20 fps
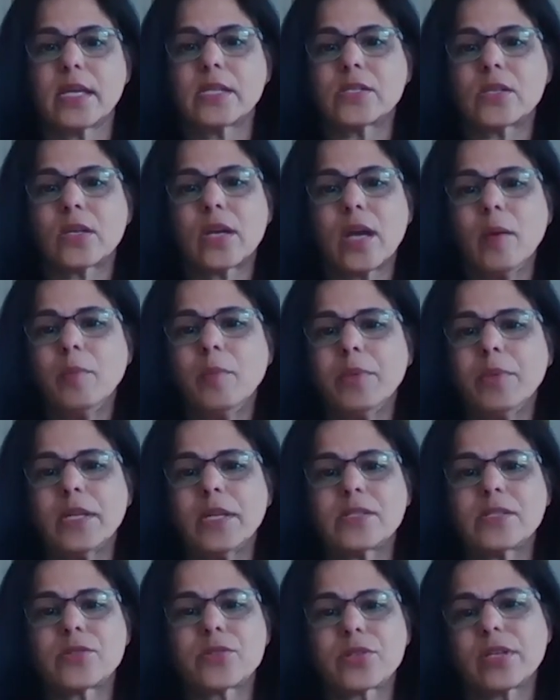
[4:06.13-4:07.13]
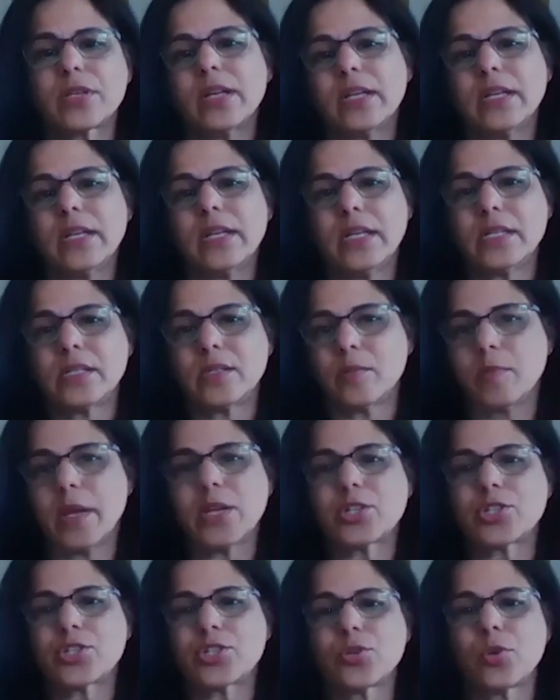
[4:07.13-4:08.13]
So companies really need to
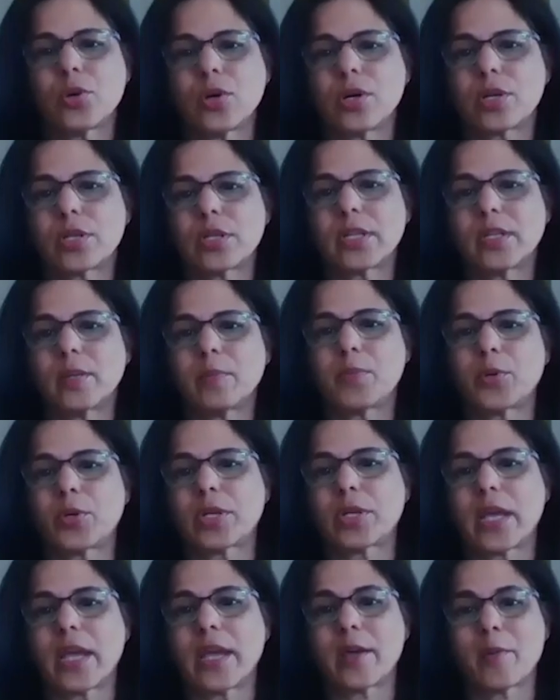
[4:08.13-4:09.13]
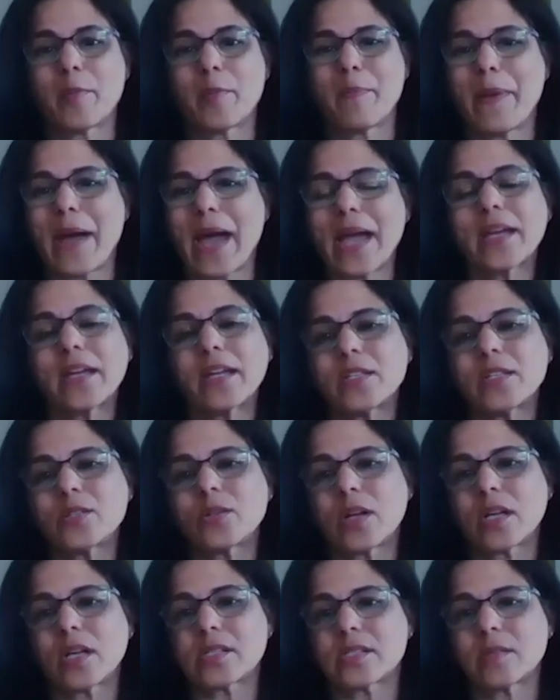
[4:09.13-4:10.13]
make sure that they put care back
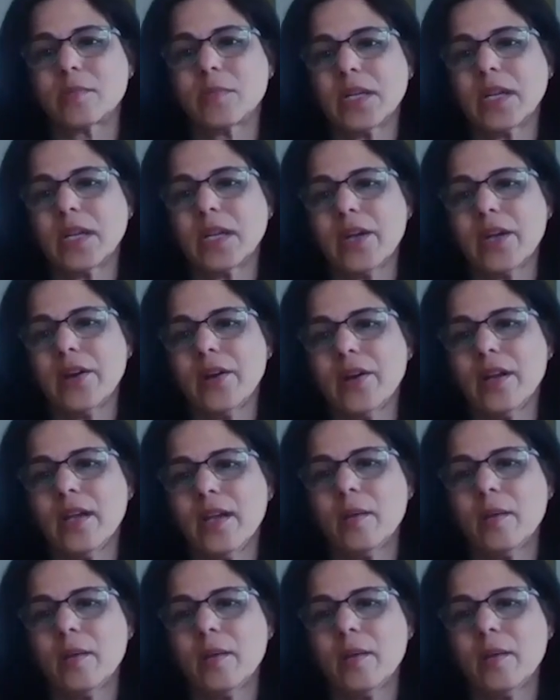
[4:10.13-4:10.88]
into customer care,